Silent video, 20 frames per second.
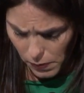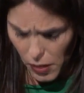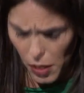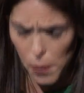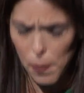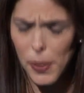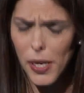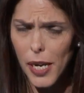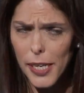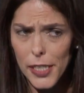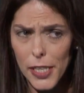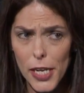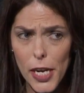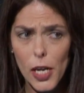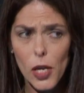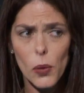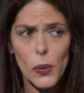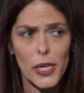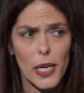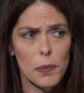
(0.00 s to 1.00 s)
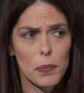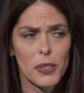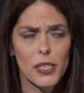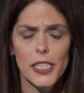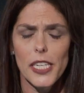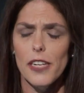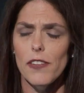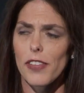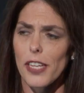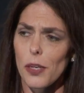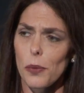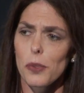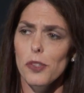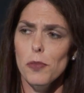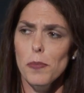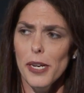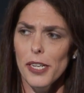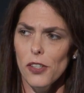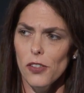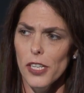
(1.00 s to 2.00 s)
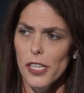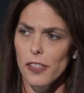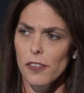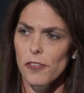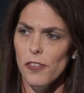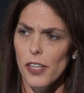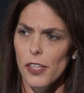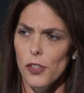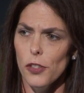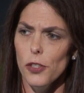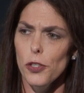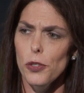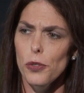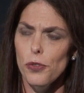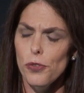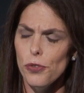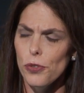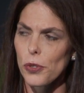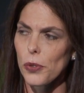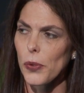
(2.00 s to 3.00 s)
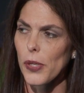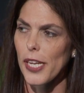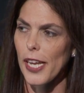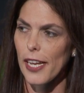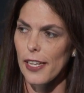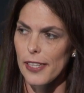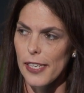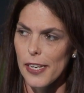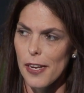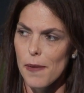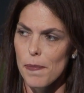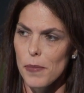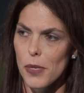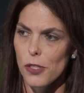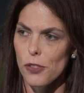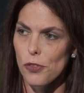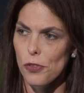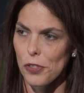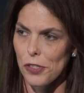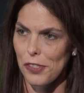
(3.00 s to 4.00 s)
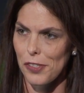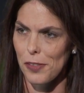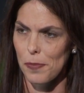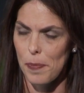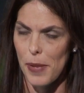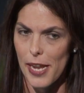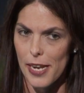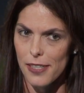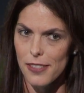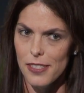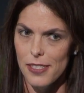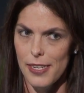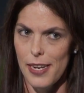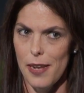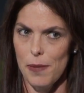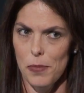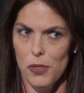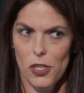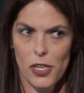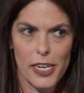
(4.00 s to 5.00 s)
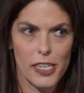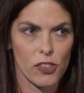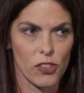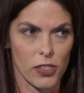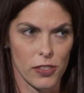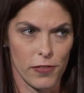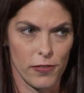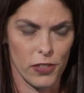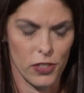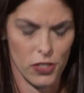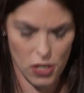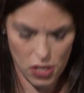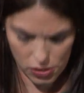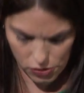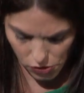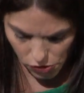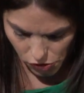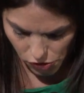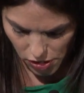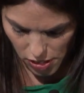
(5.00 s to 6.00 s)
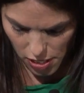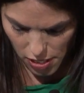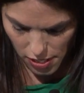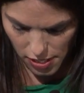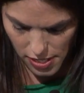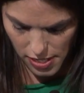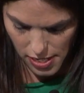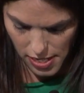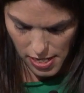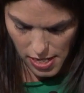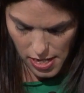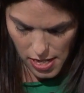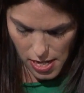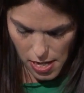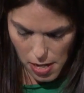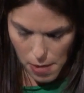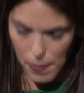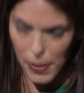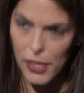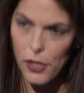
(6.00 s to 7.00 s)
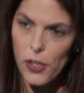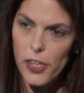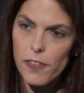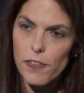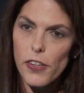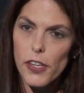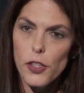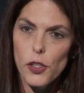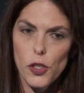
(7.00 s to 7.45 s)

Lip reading: But I know and I believe that it was my grandfather who truly had the utmost respect and admiration for Dr. Shah. My grandfather